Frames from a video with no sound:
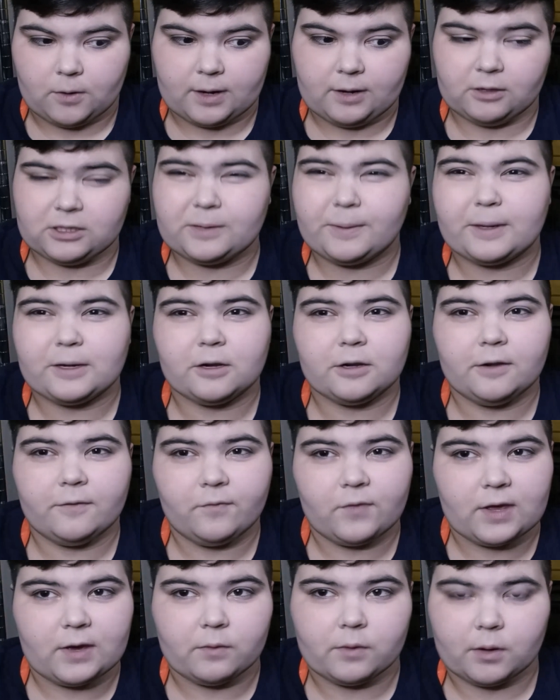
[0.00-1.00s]
it'll depend on if
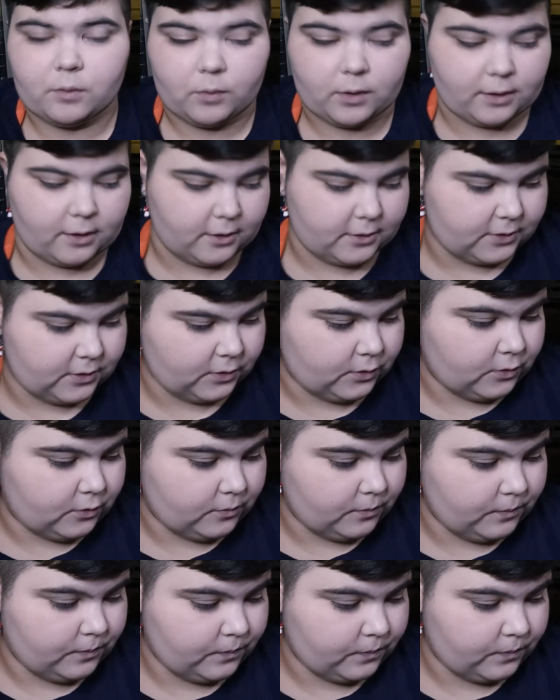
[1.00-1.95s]
they want 1 or 2.